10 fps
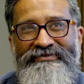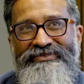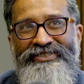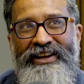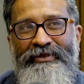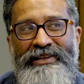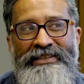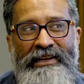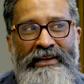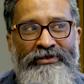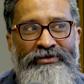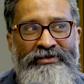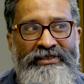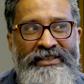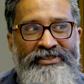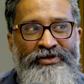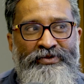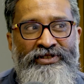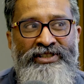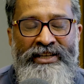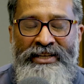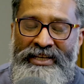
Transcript: so I went and I Googled, as you would.